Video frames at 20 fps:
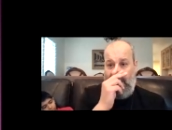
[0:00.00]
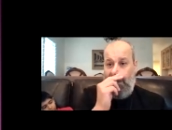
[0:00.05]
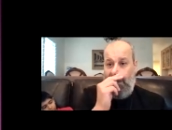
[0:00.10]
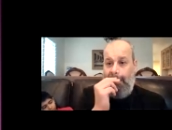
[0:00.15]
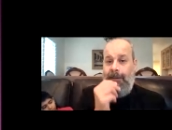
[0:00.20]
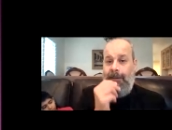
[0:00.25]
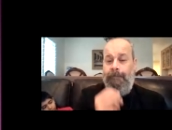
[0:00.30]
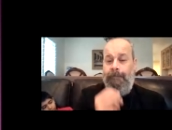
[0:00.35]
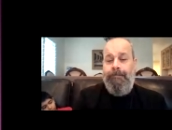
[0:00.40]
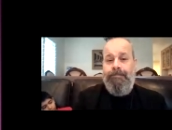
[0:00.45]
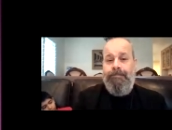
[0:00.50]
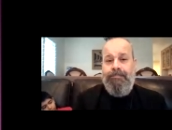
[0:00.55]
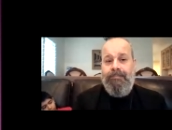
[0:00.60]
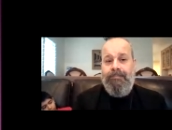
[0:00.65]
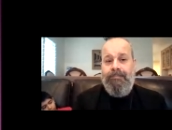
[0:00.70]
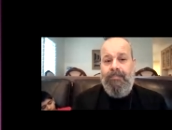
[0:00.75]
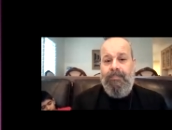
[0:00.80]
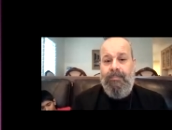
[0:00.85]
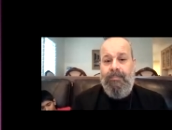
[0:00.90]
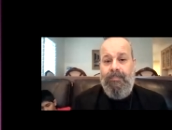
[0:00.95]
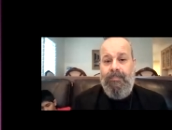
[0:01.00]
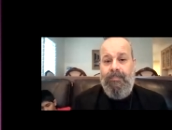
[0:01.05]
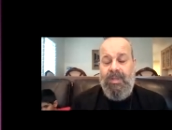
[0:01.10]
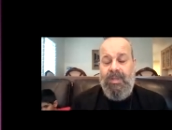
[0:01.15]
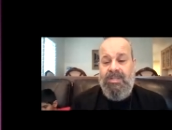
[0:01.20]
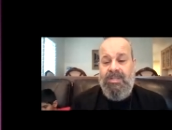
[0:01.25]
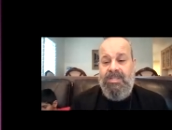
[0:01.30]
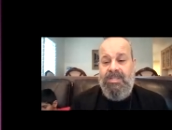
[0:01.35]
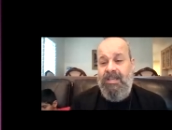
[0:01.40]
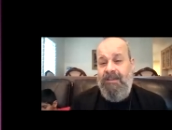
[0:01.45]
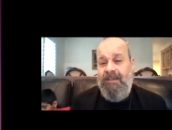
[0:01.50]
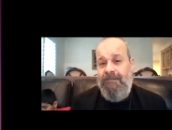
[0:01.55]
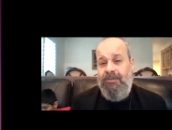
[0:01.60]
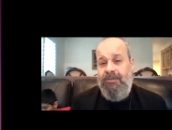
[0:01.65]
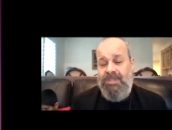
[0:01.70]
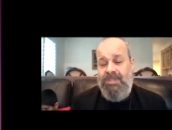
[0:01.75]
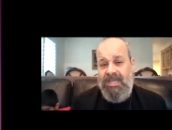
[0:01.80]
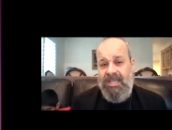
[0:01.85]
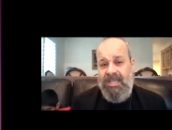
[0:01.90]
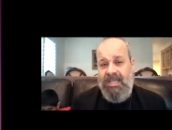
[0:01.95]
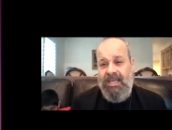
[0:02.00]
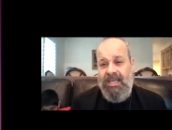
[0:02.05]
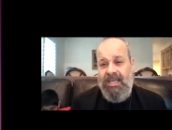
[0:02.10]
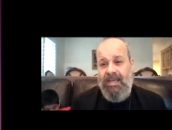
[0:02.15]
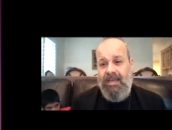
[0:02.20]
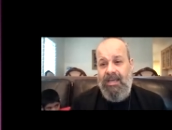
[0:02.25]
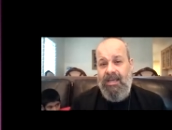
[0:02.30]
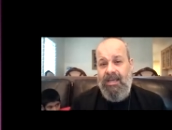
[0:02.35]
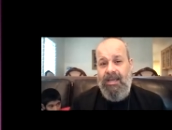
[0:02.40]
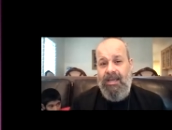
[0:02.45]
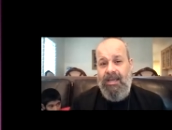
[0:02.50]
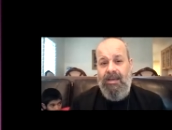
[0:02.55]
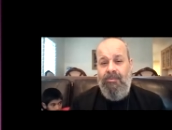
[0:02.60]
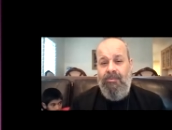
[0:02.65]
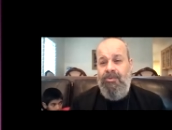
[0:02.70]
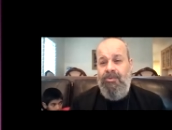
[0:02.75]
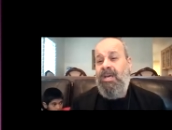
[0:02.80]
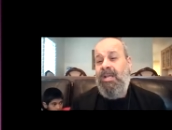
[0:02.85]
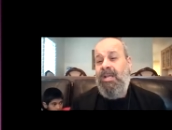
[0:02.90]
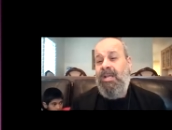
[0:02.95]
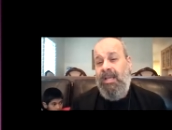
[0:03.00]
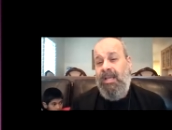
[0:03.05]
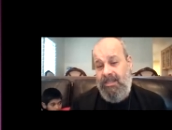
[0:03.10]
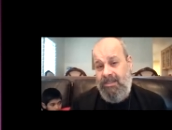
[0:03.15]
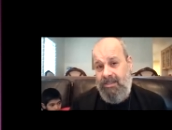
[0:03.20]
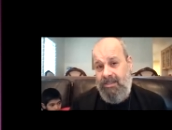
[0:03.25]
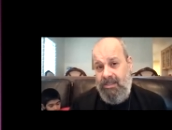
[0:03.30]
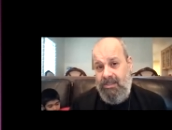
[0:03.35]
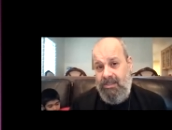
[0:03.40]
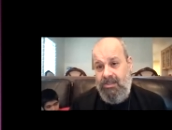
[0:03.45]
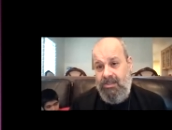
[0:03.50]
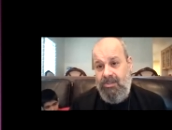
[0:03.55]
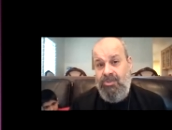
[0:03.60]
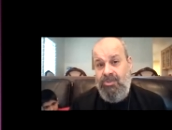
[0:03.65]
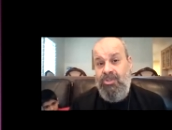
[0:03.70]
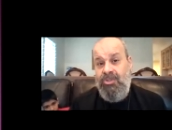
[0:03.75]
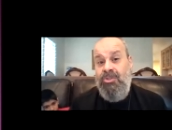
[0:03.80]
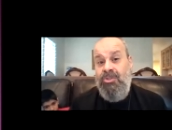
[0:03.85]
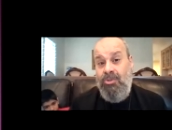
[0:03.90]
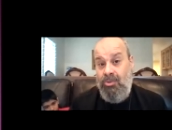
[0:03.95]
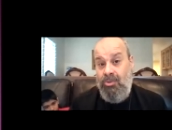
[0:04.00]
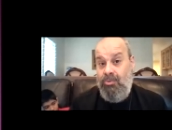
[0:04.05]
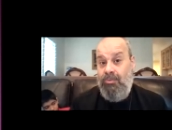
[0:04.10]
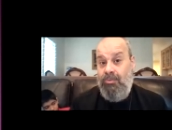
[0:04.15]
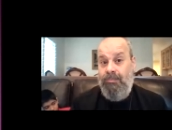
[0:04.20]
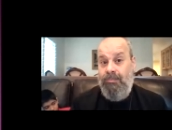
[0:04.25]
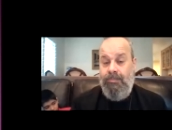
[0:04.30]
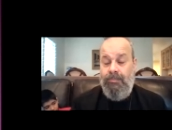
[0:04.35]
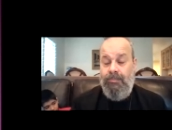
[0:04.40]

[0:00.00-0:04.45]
Um, St. Fotini realized this. She knew.